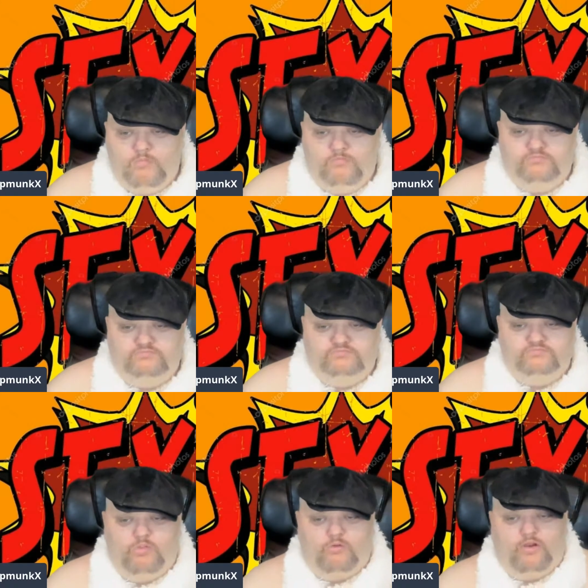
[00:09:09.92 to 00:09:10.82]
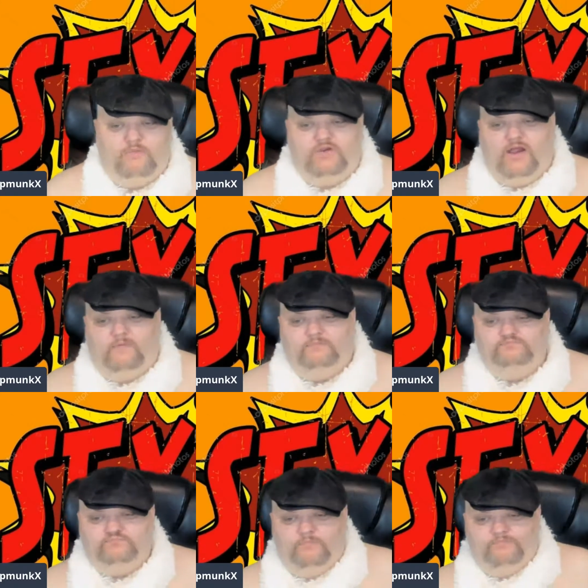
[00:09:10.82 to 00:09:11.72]
Okay, yeah.
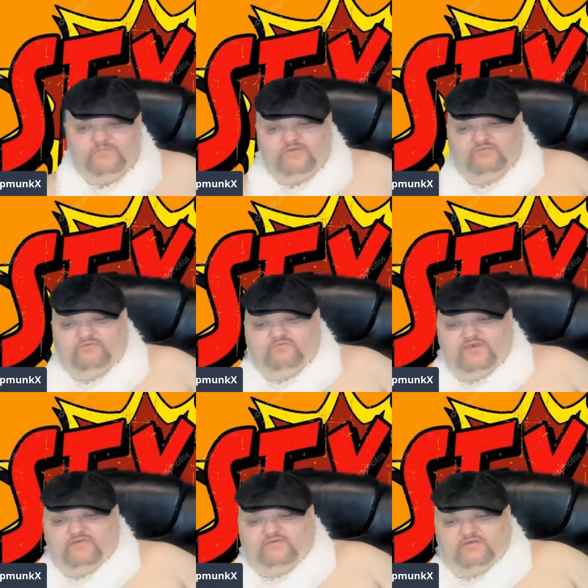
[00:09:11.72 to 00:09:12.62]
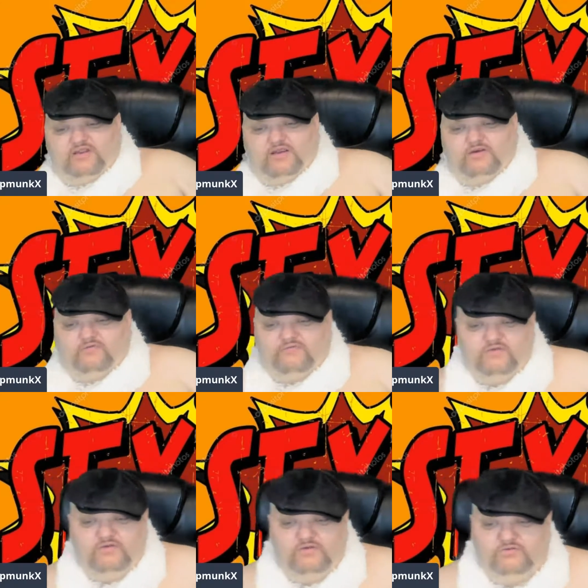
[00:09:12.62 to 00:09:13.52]
So sexy it
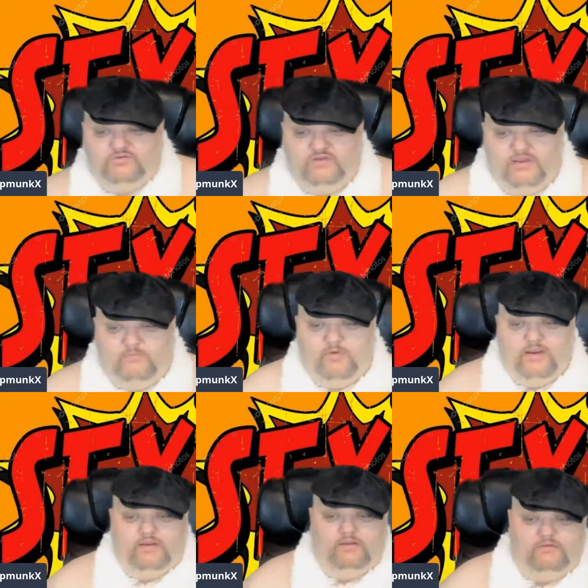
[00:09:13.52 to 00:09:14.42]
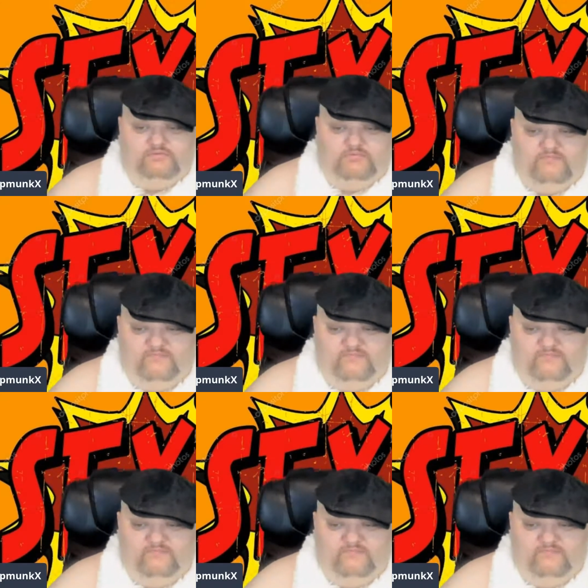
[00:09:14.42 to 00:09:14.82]
hurts. You damn right, ultimate